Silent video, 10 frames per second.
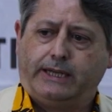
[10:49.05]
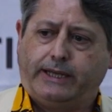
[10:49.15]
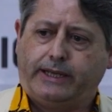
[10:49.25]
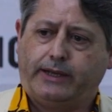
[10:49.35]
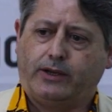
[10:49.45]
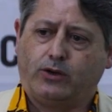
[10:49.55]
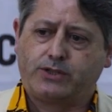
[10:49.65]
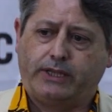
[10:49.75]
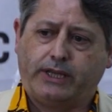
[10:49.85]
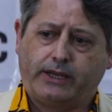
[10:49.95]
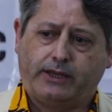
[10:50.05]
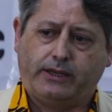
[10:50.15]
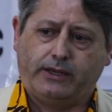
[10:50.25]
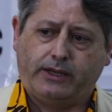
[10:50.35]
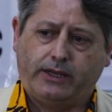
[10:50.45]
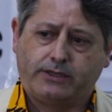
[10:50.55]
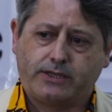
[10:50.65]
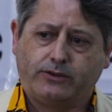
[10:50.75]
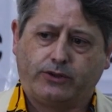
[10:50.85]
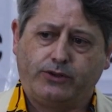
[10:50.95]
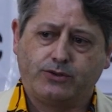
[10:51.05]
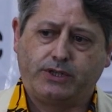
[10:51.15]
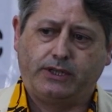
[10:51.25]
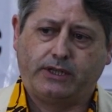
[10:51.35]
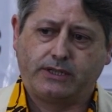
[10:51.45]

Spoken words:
Oxitec is introducing